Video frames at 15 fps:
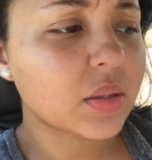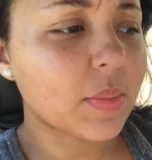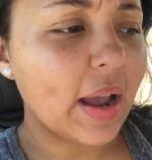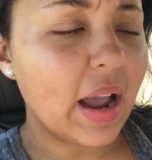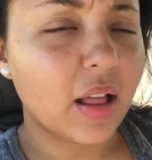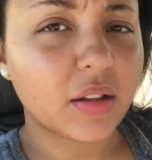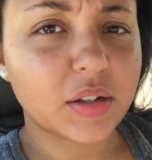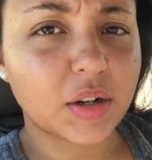some
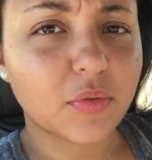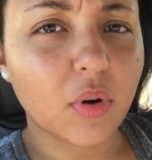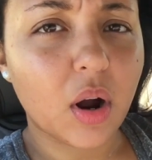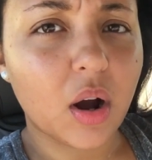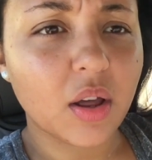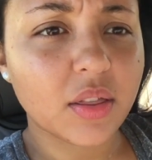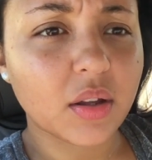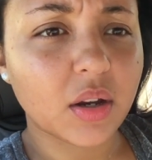Allen and
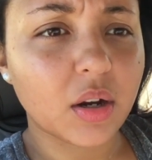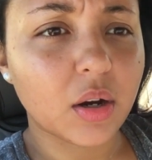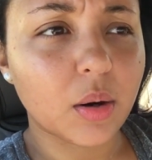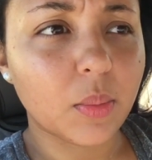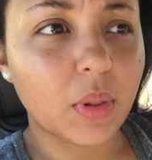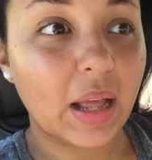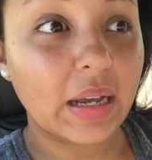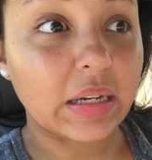Roth
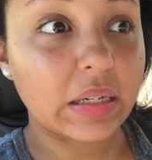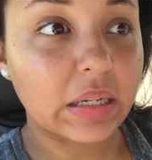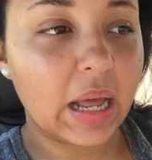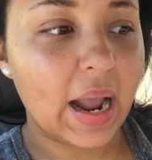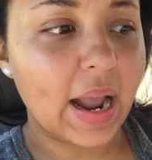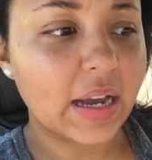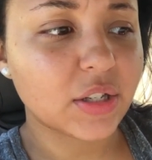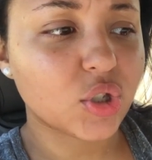like
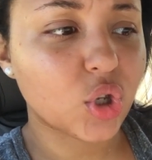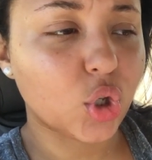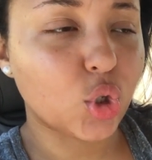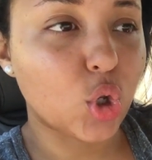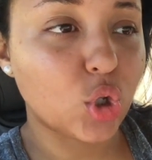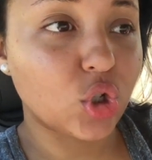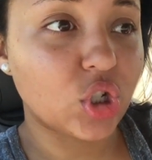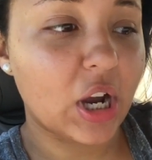glass
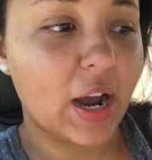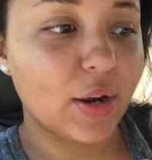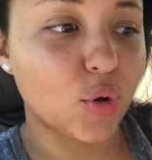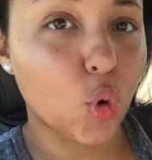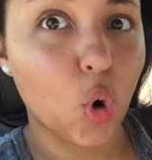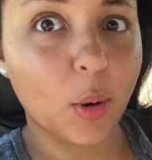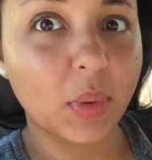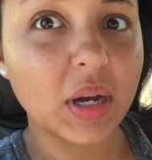
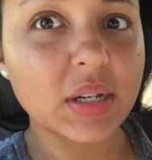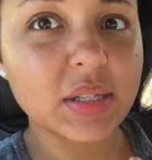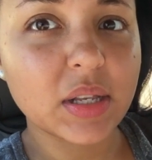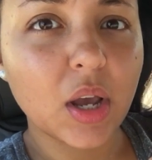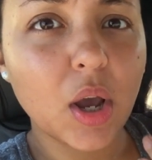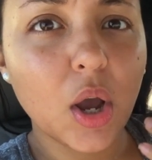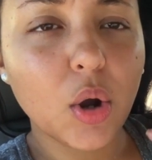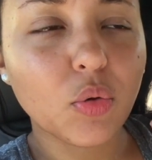
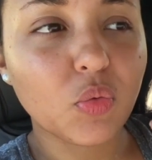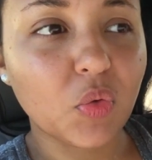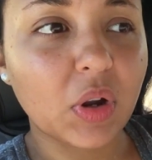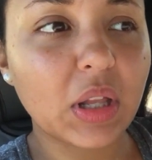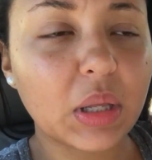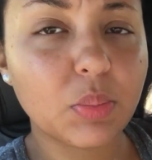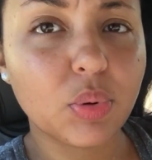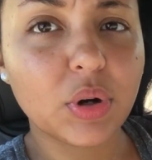ginormous
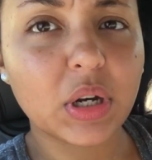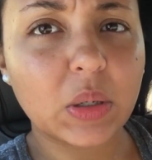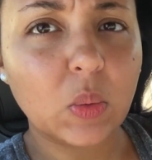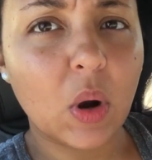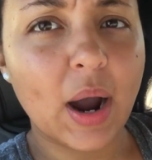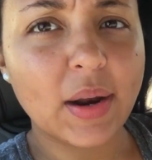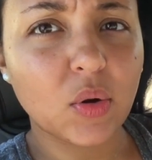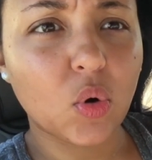really pretty
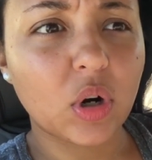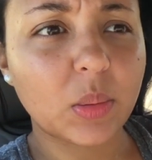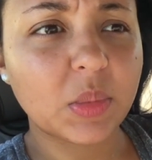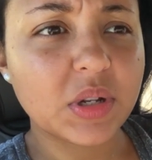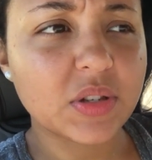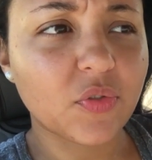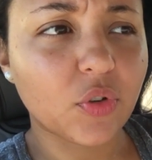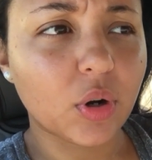white
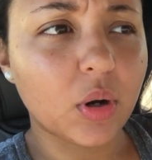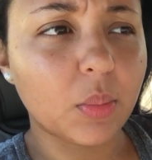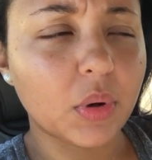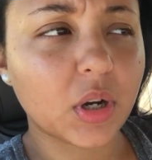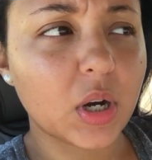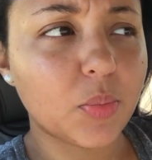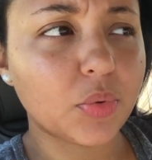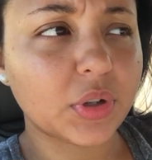ornaments from
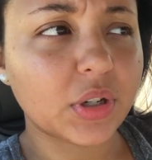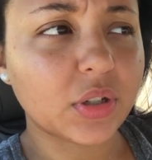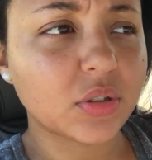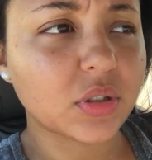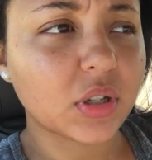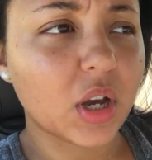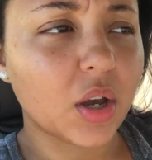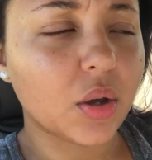a couple
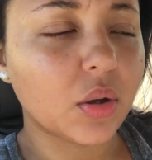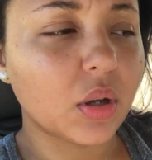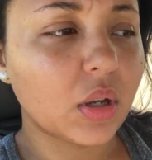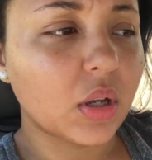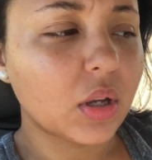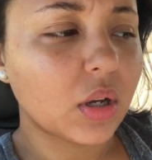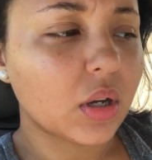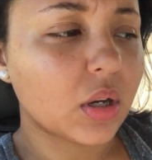years ago.
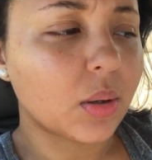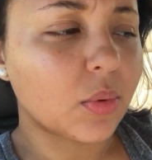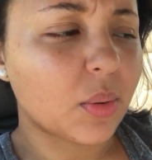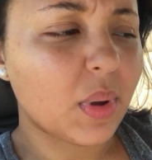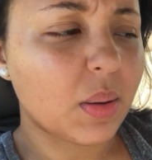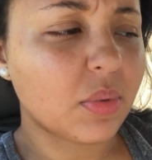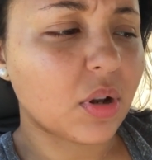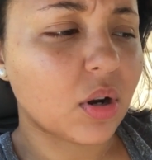
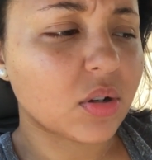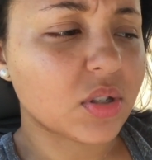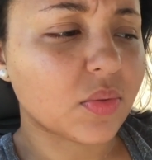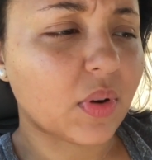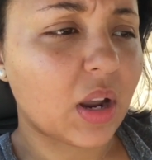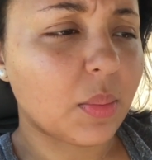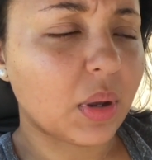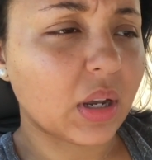Maybe they're
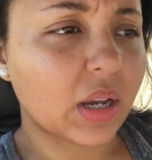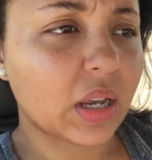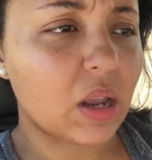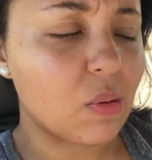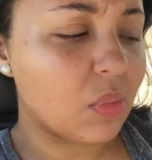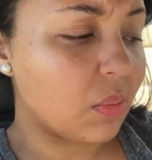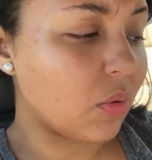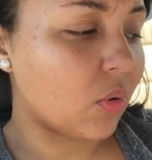ceramic, I
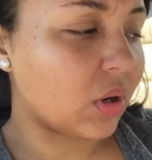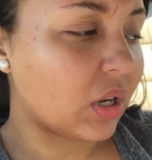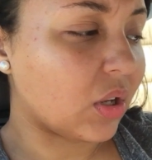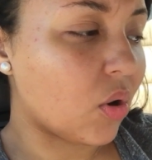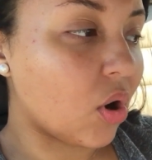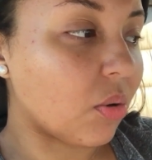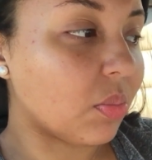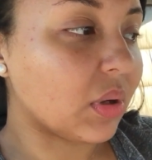can't remember what they
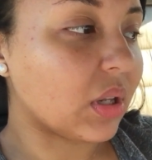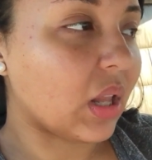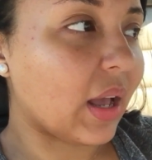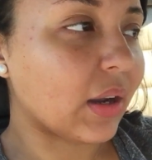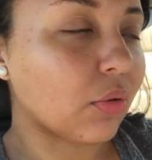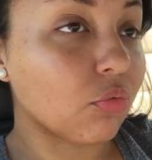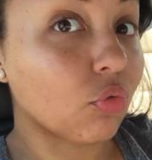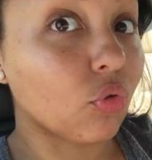are, but
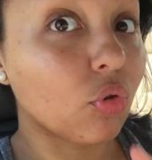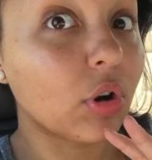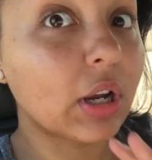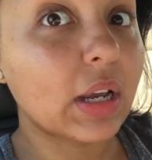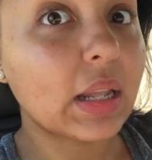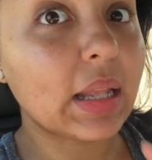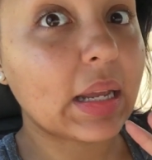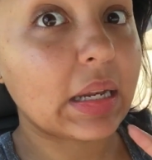like
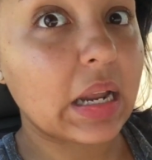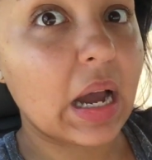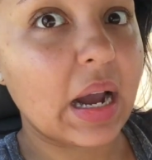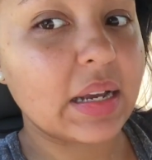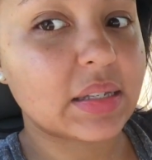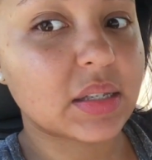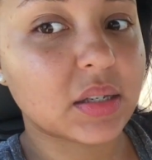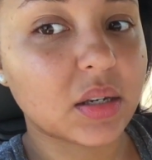really
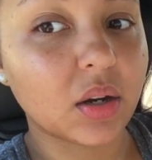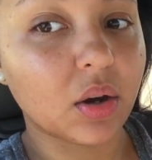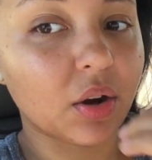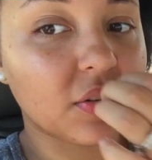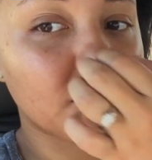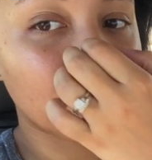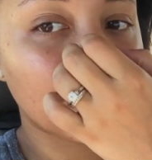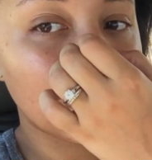nice
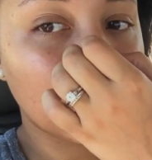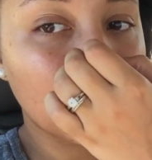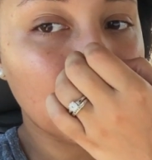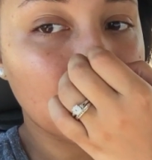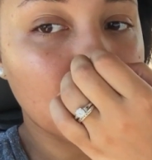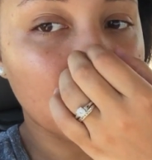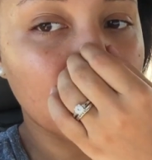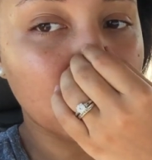stuff.
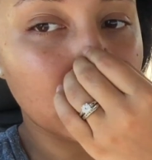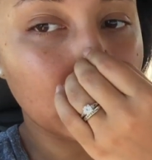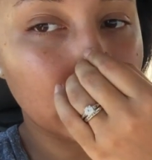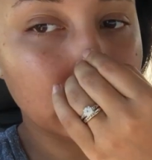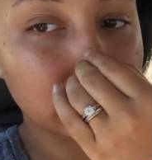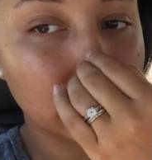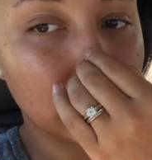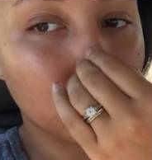
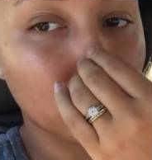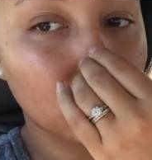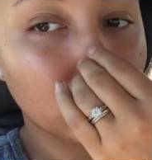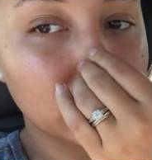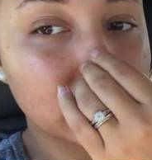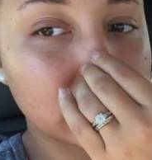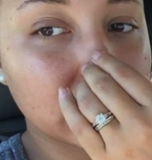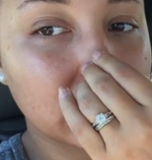So we're
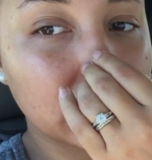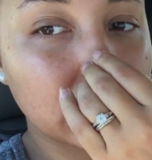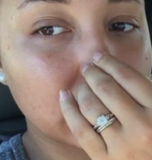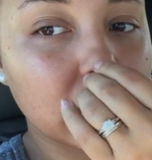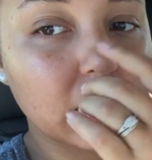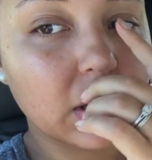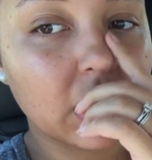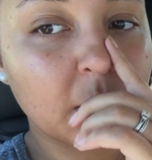gonna
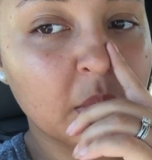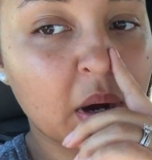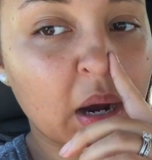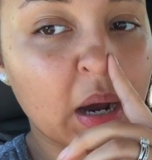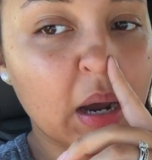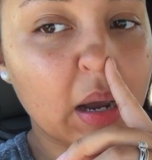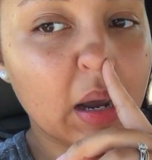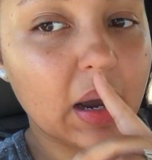see, keep my
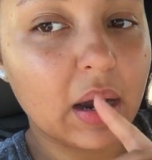eye